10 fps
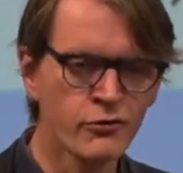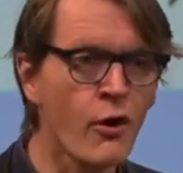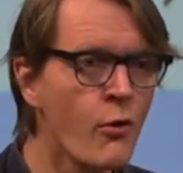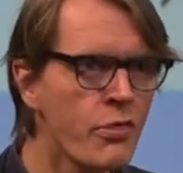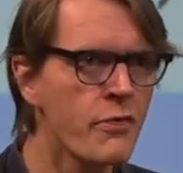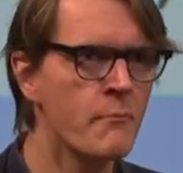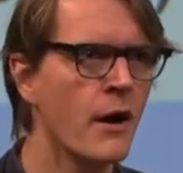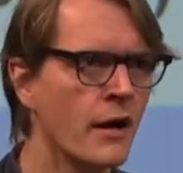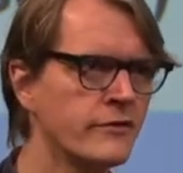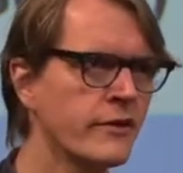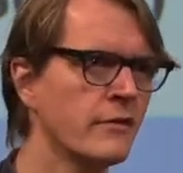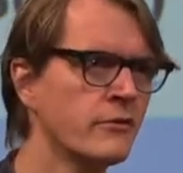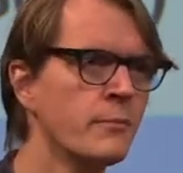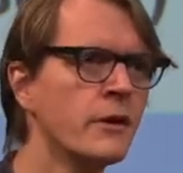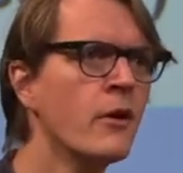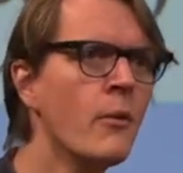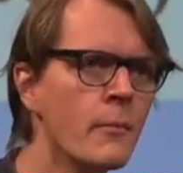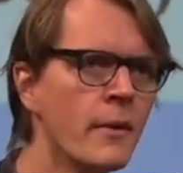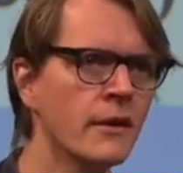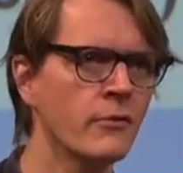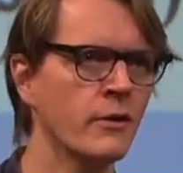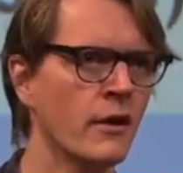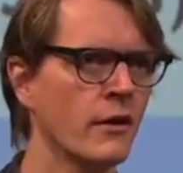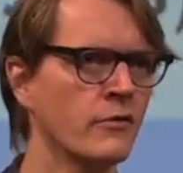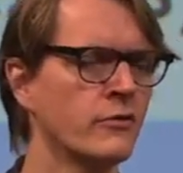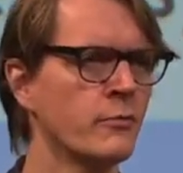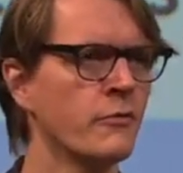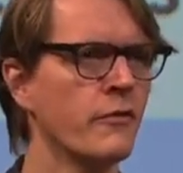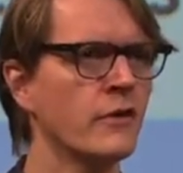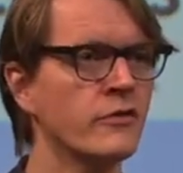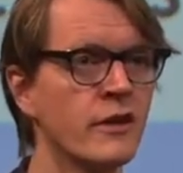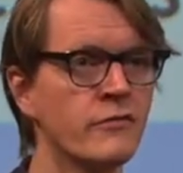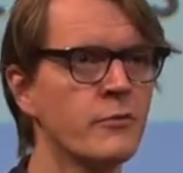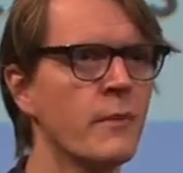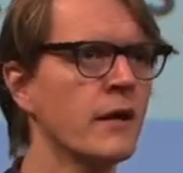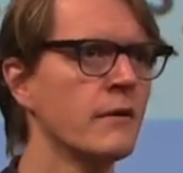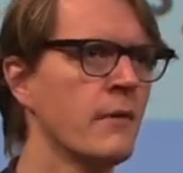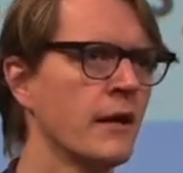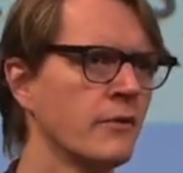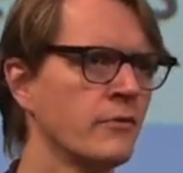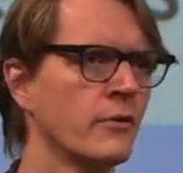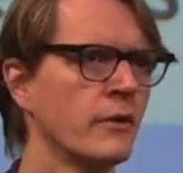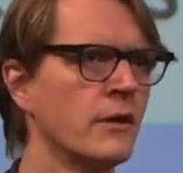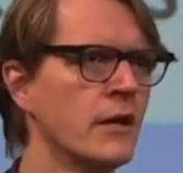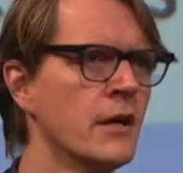growth mindset to become a better uh, supervisor if you make it mandatory.